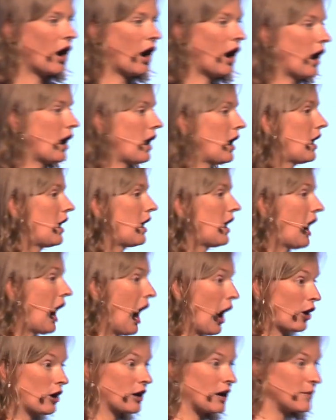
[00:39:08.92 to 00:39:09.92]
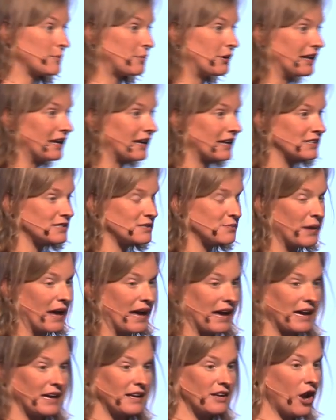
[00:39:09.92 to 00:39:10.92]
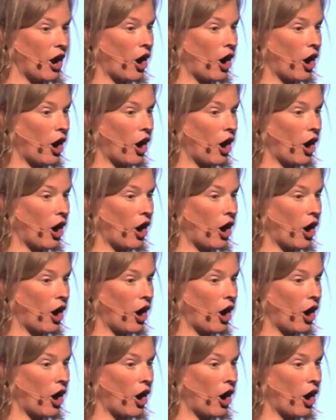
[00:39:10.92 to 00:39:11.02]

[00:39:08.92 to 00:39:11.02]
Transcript: Uh, our company gets paid,